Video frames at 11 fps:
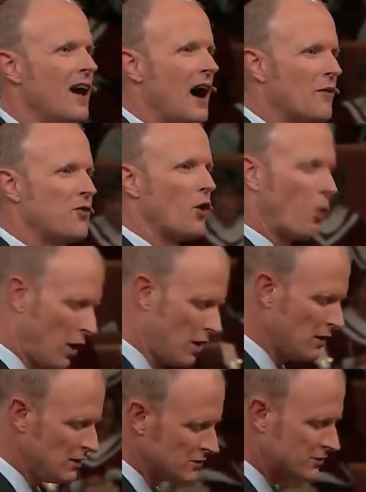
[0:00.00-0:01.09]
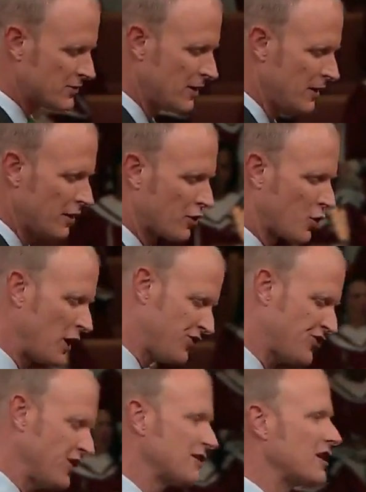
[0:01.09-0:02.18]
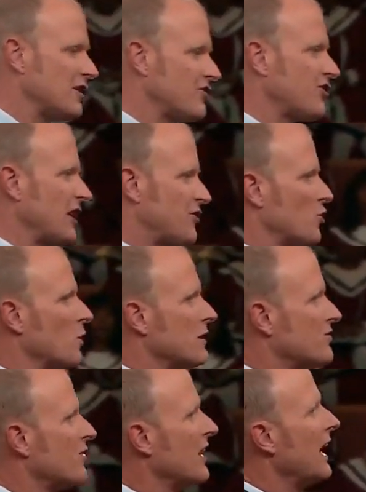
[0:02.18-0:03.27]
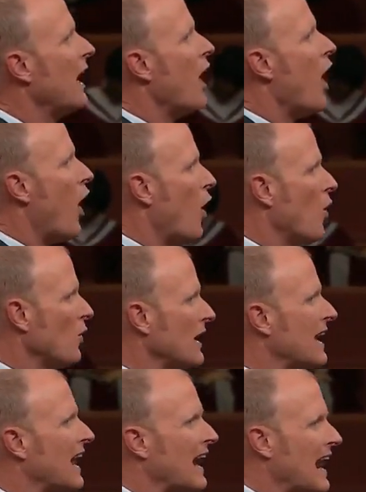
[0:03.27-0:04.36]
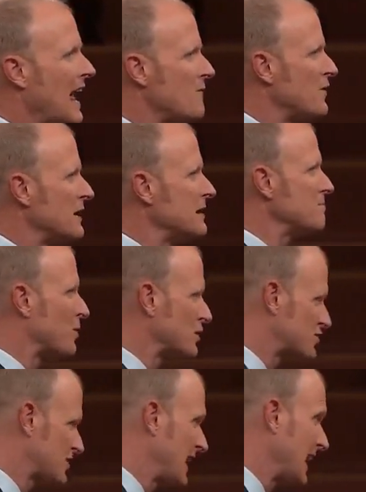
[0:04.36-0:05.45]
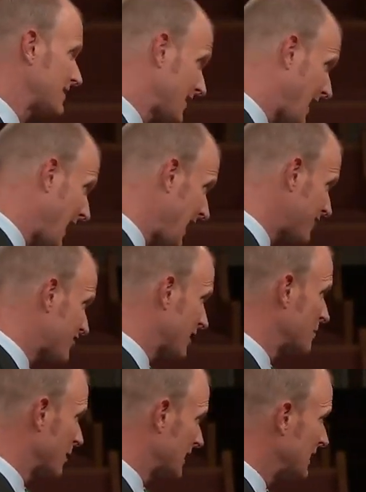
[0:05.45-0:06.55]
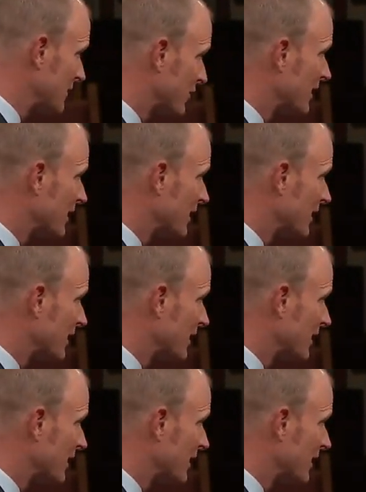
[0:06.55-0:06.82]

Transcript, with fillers: Of the world's Christian constituency, only 11%, and I actually believe the